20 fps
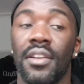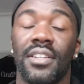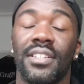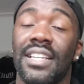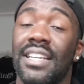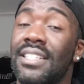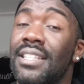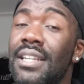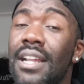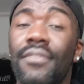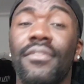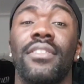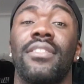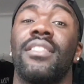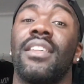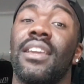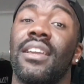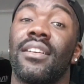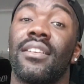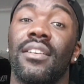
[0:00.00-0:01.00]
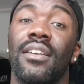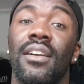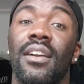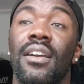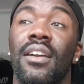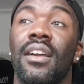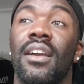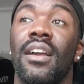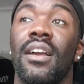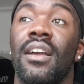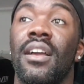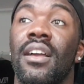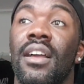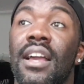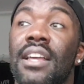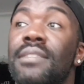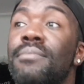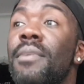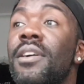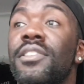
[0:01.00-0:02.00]
It's another thing.
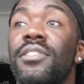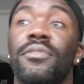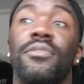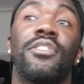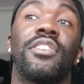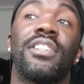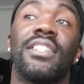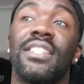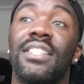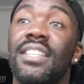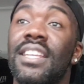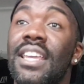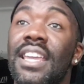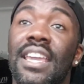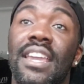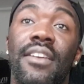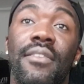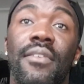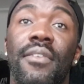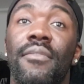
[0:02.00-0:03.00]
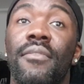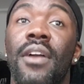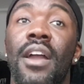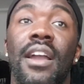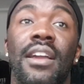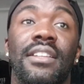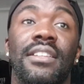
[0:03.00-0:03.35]
As much as you can sit here and